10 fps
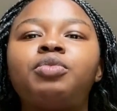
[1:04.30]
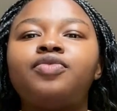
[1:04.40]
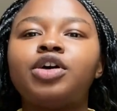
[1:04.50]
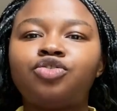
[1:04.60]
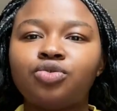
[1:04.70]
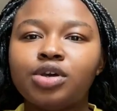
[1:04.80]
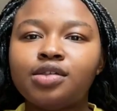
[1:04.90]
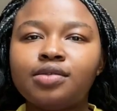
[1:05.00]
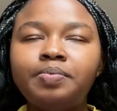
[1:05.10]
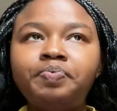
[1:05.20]
was my first
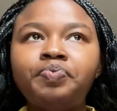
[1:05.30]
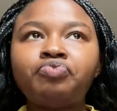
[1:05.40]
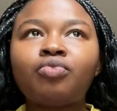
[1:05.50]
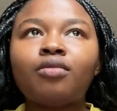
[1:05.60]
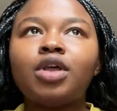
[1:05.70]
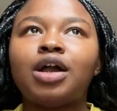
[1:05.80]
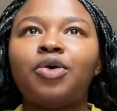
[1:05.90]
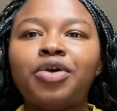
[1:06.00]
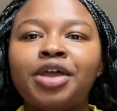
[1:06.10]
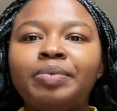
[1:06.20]
choice, and I
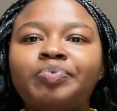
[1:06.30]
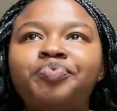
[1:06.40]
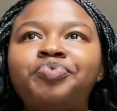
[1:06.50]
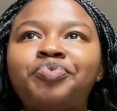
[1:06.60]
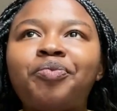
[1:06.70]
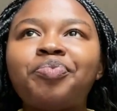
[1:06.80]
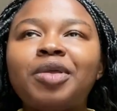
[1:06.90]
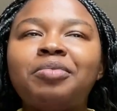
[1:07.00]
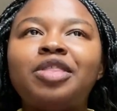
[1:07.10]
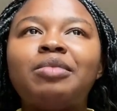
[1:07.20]
got in,
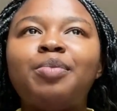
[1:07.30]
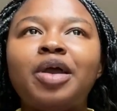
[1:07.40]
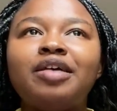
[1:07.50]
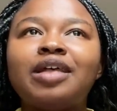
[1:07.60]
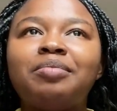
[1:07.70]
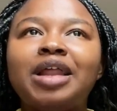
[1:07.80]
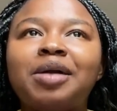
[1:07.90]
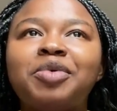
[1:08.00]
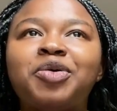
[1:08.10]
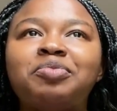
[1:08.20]
but then my parents like
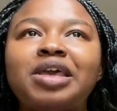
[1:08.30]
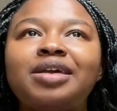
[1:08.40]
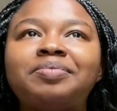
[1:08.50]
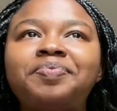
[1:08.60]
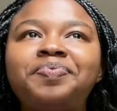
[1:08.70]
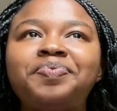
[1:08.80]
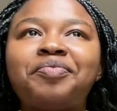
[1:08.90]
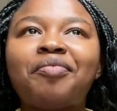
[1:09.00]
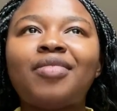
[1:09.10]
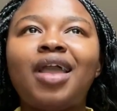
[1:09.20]
blackmailed me,
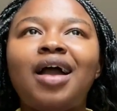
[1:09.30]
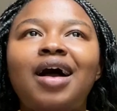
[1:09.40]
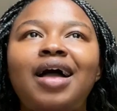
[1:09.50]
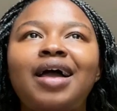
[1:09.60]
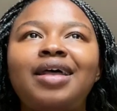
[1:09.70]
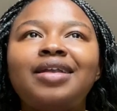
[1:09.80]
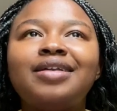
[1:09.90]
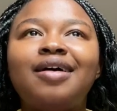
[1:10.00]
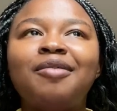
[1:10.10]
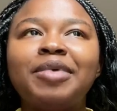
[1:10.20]

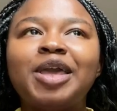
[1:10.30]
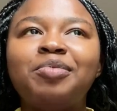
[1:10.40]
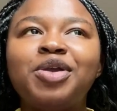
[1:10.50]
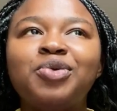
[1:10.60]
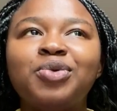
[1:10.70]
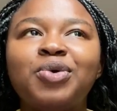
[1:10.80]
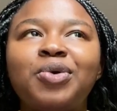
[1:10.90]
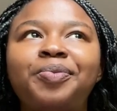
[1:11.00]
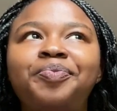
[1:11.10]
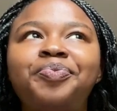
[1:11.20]
and are making me do
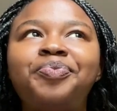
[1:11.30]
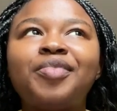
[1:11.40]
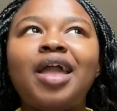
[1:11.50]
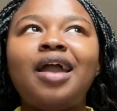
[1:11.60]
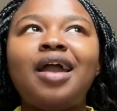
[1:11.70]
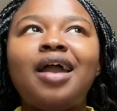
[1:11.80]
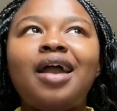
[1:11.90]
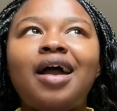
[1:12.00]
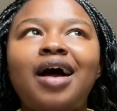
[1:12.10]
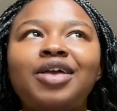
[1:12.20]
law
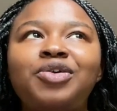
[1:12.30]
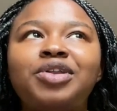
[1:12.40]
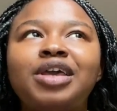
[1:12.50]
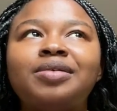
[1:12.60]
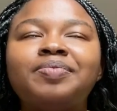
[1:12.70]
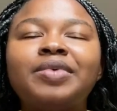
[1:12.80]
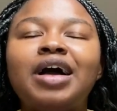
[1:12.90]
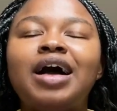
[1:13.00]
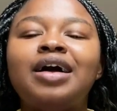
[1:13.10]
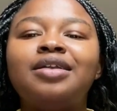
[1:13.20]
at uni,
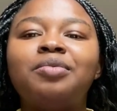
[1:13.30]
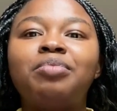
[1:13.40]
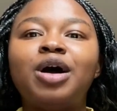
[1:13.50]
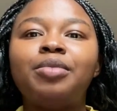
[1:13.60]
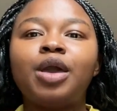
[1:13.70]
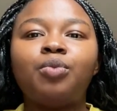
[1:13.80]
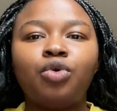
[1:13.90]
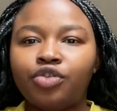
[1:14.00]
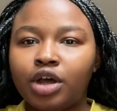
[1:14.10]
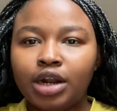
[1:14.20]
and Birmingham
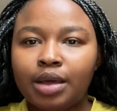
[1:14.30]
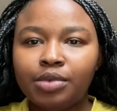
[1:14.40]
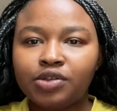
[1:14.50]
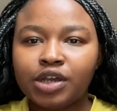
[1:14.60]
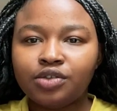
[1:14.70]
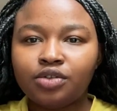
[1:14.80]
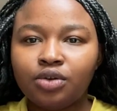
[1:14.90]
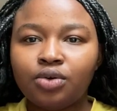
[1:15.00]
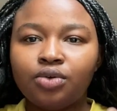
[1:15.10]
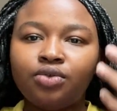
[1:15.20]
wasn't gonna let me change to
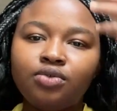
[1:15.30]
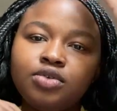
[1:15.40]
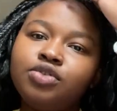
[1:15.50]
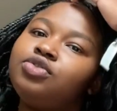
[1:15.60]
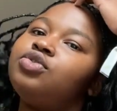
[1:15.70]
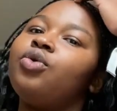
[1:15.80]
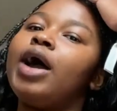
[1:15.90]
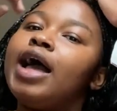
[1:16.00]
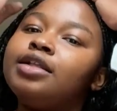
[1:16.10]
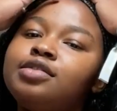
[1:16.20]
law, so
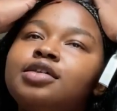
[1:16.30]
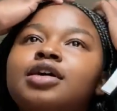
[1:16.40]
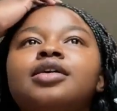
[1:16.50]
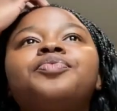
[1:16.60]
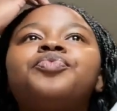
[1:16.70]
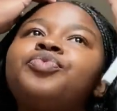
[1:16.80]
I had to,